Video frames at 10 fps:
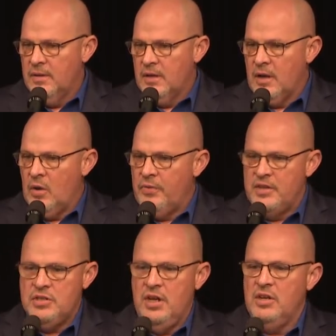You know,
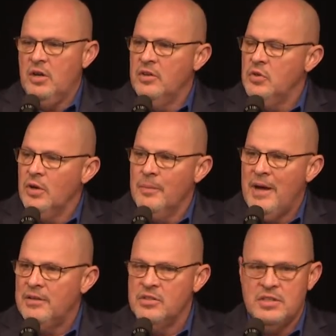this year you're going to talk
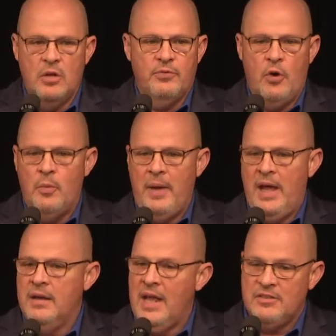about your cell phone
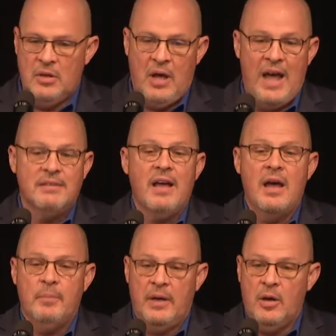ban. That's a hot
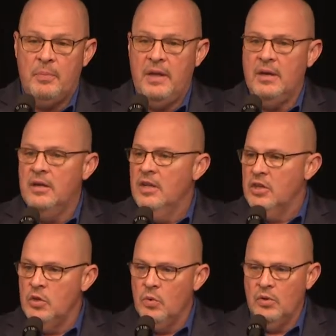topic up here.
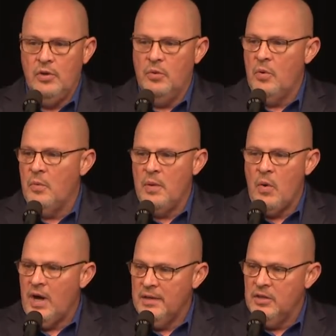You all know what we
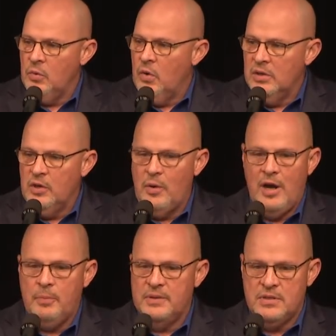want. You all know
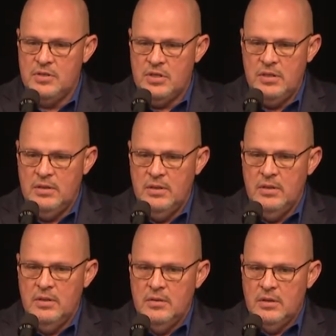our position.
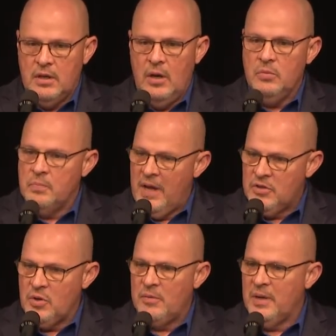You know, make
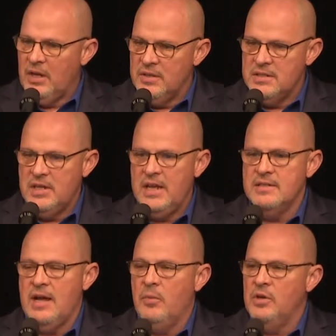sure everybody understands
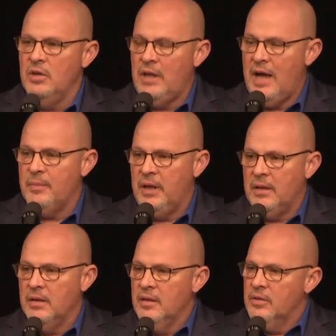that when you're lobbying.
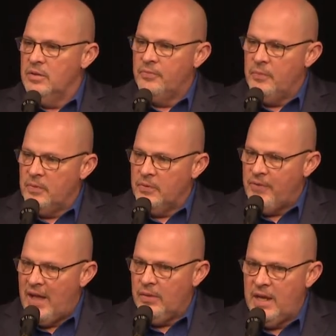The
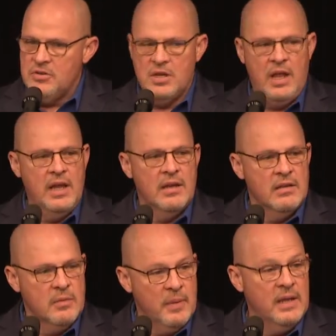foundation aid
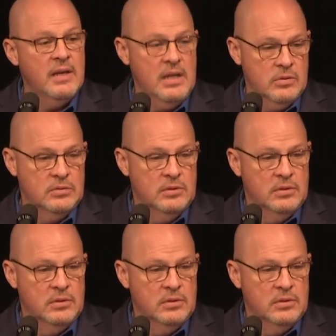is a big deal.